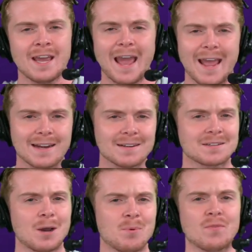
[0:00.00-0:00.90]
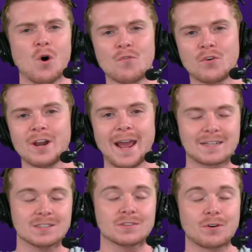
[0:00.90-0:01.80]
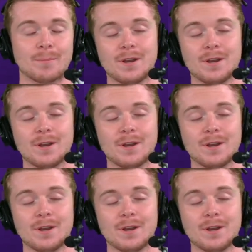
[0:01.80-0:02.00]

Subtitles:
and a couple of overreactions from